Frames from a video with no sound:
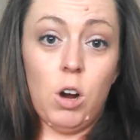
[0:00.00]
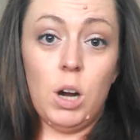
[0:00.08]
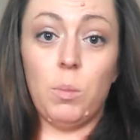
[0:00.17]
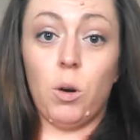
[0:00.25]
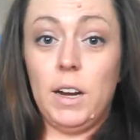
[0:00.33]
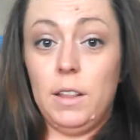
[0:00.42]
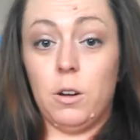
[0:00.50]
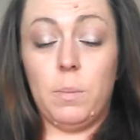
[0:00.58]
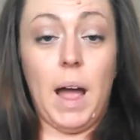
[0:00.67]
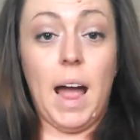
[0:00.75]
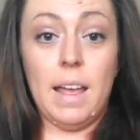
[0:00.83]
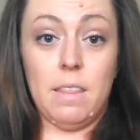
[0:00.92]
or either
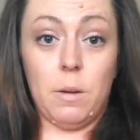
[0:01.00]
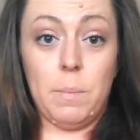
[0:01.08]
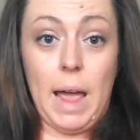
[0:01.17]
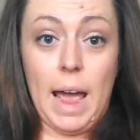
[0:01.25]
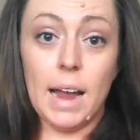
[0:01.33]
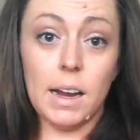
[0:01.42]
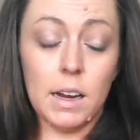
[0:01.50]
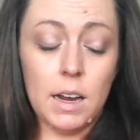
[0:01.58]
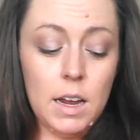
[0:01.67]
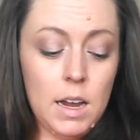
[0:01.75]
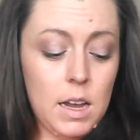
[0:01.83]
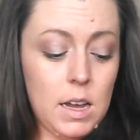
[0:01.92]
behind their back,
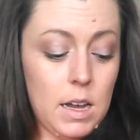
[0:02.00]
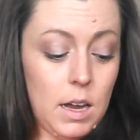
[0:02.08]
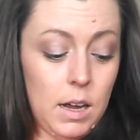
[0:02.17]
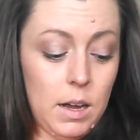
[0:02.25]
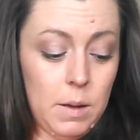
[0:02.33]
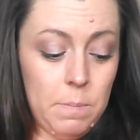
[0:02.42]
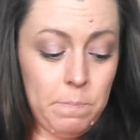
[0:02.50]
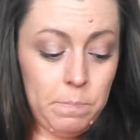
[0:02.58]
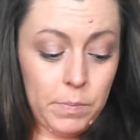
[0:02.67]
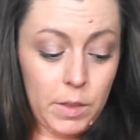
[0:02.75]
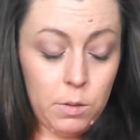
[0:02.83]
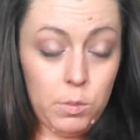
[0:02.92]

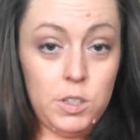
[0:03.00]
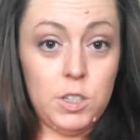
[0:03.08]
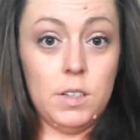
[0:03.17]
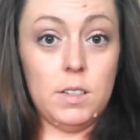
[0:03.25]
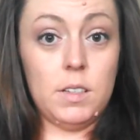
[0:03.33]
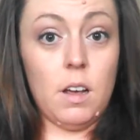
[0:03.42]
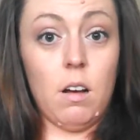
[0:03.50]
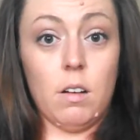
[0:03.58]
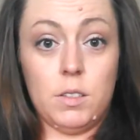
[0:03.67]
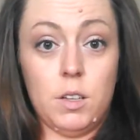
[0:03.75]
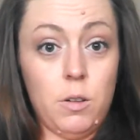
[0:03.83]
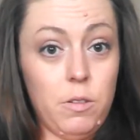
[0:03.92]
which is
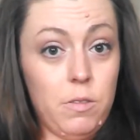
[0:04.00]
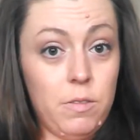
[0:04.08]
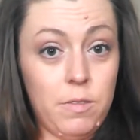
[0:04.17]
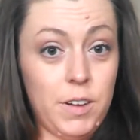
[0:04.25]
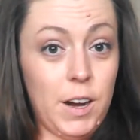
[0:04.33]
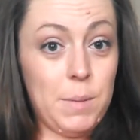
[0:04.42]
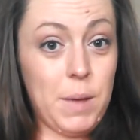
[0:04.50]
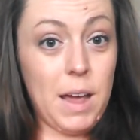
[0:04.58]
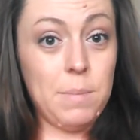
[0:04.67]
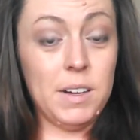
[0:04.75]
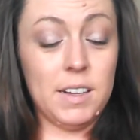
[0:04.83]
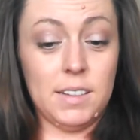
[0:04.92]
also very bad
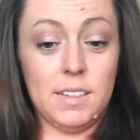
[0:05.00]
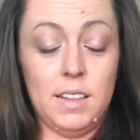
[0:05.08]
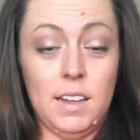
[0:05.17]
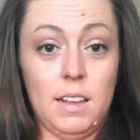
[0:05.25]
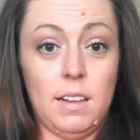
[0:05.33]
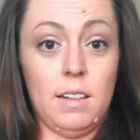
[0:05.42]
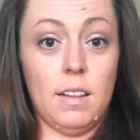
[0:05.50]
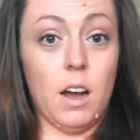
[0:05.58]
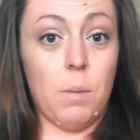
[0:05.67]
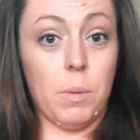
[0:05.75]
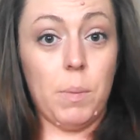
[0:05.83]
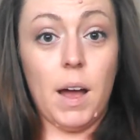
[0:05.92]
because then the
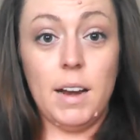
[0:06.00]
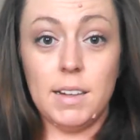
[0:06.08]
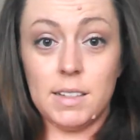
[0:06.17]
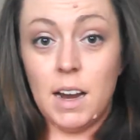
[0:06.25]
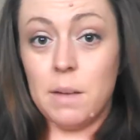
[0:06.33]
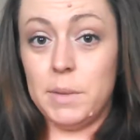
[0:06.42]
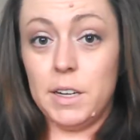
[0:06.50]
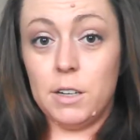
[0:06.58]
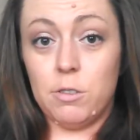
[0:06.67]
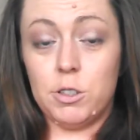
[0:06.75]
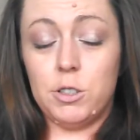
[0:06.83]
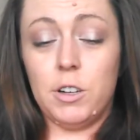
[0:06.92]
upper body is not being
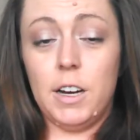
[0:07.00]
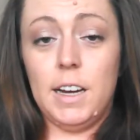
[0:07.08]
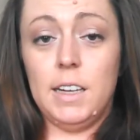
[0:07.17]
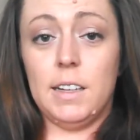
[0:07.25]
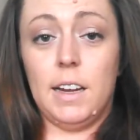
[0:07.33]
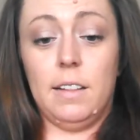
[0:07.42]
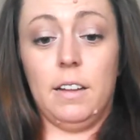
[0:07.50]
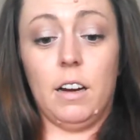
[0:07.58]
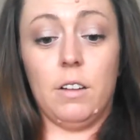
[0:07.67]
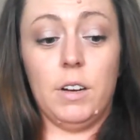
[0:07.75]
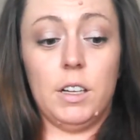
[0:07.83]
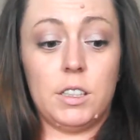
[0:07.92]
restrained and they're at
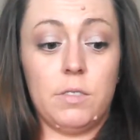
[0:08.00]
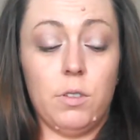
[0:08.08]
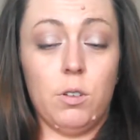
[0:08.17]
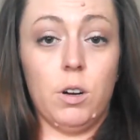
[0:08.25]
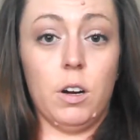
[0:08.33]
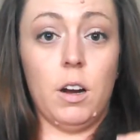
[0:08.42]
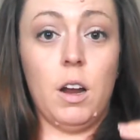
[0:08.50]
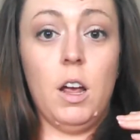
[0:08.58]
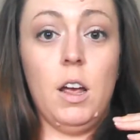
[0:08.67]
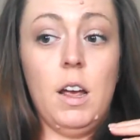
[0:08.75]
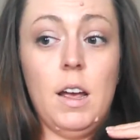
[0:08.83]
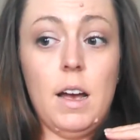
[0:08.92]
risk for
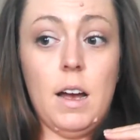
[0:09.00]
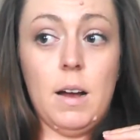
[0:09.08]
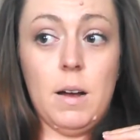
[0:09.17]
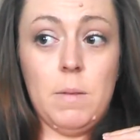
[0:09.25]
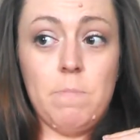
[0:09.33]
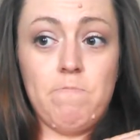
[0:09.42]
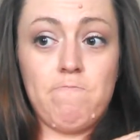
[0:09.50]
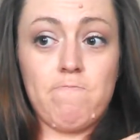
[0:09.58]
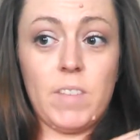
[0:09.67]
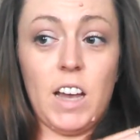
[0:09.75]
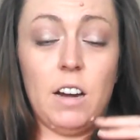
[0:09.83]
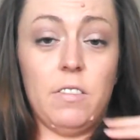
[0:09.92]

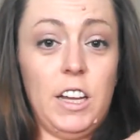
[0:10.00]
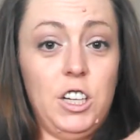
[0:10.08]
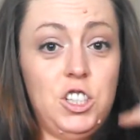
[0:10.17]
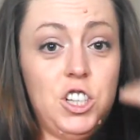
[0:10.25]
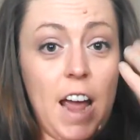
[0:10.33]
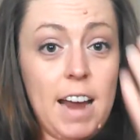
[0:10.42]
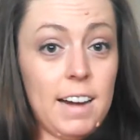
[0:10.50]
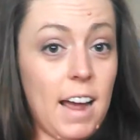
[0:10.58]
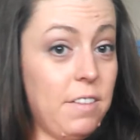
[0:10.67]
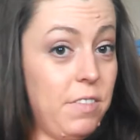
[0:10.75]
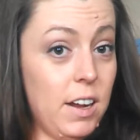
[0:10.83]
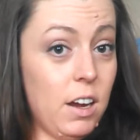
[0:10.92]
kind of like
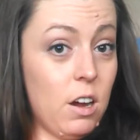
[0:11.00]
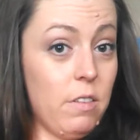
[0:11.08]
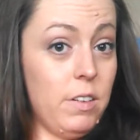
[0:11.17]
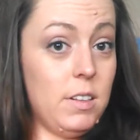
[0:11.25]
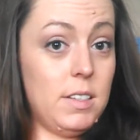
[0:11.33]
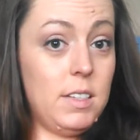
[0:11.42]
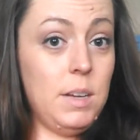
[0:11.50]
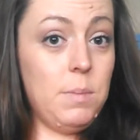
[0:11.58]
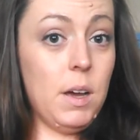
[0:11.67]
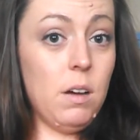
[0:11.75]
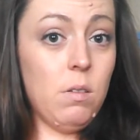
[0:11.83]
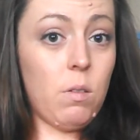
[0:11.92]
jackknifing over the
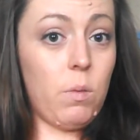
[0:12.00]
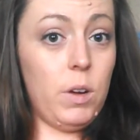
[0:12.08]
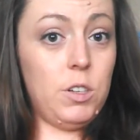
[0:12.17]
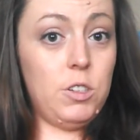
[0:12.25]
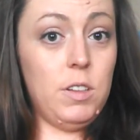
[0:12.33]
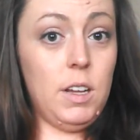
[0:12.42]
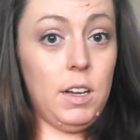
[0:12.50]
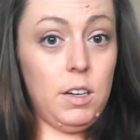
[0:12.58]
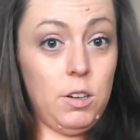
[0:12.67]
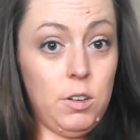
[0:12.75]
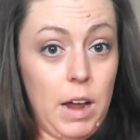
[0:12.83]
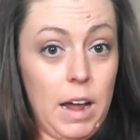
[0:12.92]
seatbelt, which then
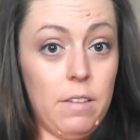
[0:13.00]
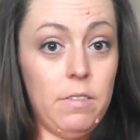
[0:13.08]
you have